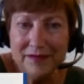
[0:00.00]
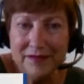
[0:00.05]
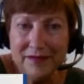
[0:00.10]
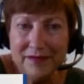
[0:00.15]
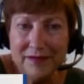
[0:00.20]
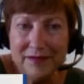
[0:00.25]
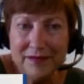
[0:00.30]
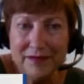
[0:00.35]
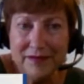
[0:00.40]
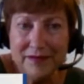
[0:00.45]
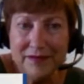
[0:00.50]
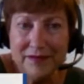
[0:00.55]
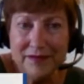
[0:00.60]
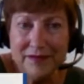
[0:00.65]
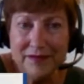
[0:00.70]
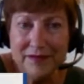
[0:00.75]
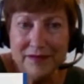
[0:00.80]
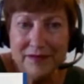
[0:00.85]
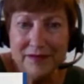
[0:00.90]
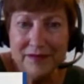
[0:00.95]

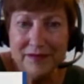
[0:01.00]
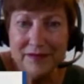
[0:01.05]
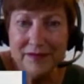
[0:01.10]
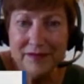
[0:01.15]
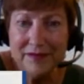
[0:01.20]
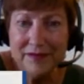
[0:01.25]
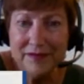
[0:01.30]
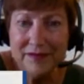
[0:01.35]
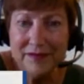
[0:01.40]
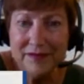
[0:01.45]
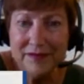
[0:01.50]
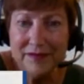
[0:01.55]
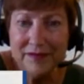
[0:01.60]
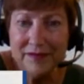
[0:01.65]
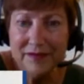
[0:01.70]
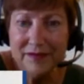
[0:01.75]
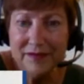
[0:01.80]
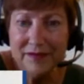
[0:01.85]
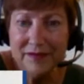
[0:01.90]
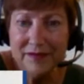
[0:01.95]

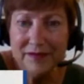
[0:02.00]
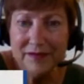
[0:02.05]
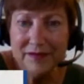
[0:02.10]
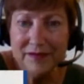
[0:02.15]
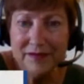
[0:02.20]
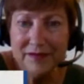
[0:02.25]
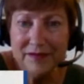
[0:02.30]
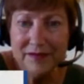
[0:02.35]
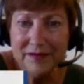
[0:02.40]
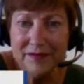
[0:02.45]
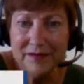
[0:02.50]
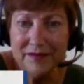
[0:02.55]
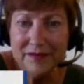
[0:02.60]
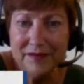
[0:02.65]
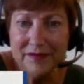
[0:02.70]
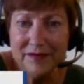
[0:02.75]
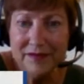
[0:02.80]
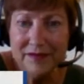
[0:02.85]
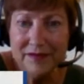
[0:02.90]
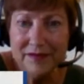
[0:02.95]

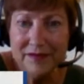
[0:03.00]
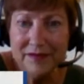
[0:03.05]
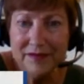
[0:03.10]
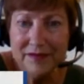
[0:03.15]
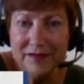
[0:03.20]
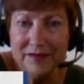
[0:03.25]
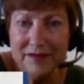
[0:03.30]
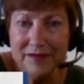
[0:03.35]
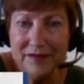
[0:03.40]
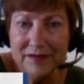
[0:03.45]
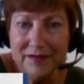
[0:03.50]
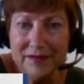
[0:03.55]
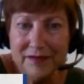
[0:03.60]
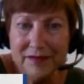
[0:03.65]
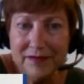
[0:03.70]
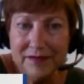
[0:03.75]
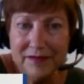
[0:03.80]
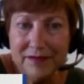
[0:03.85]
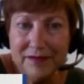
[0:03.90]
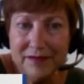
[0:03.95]

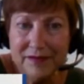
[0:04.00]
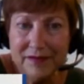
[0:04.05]
(not speaking)